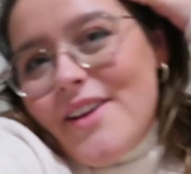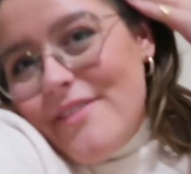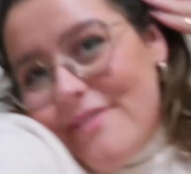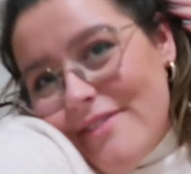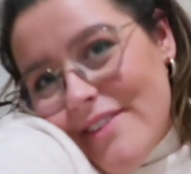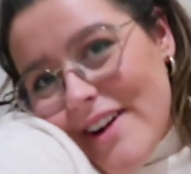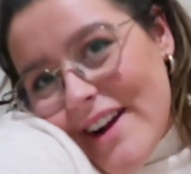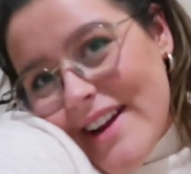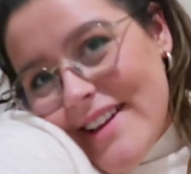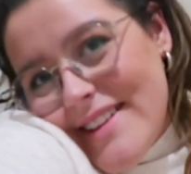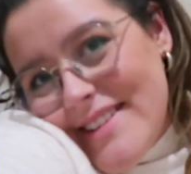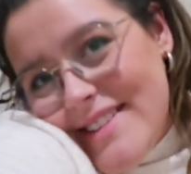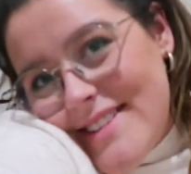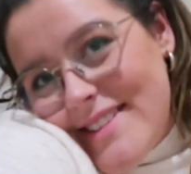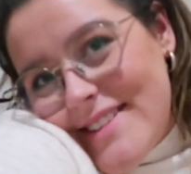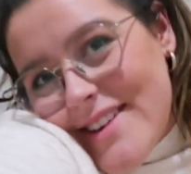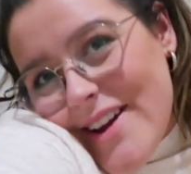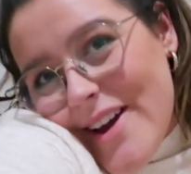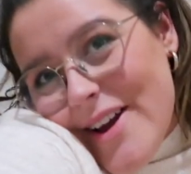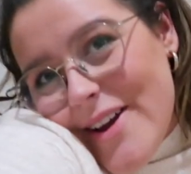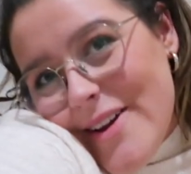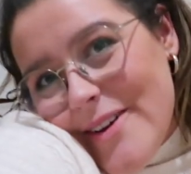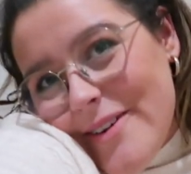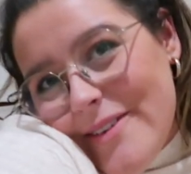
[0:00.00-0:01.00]
Right,
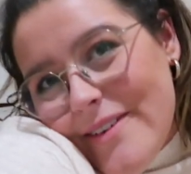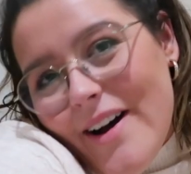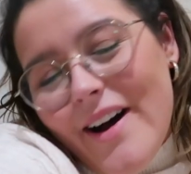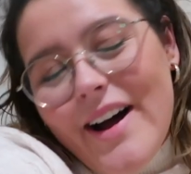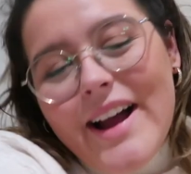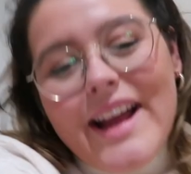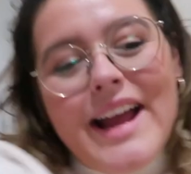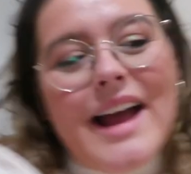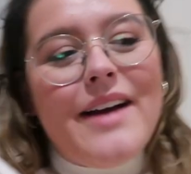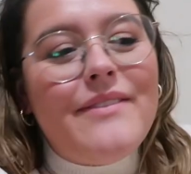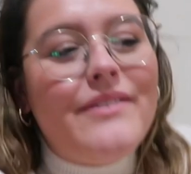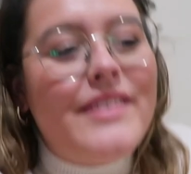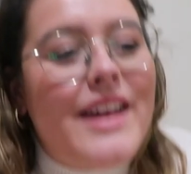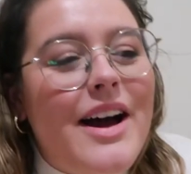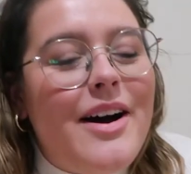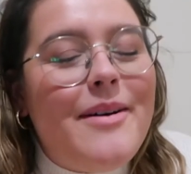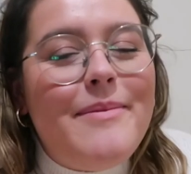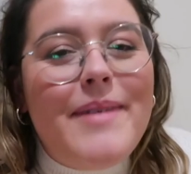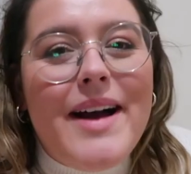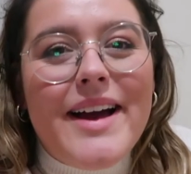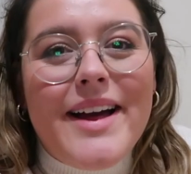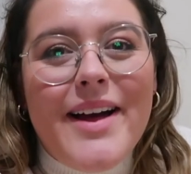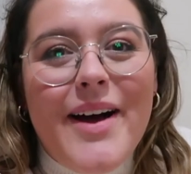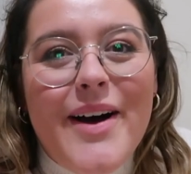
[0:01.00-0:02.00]
so I am now
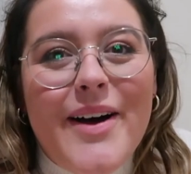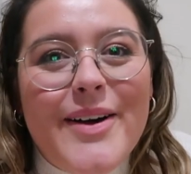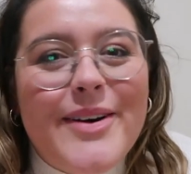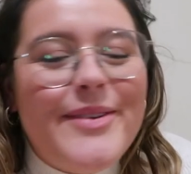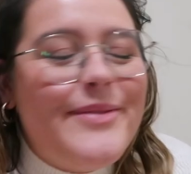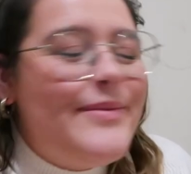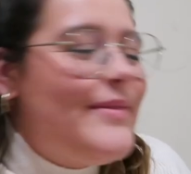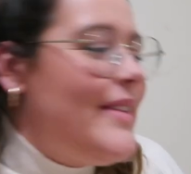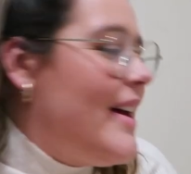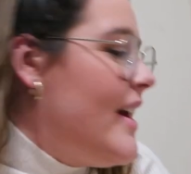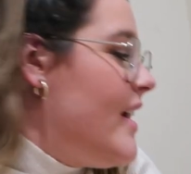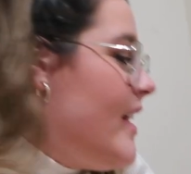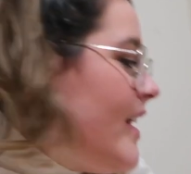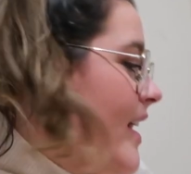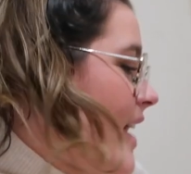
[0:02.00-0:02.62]
back home.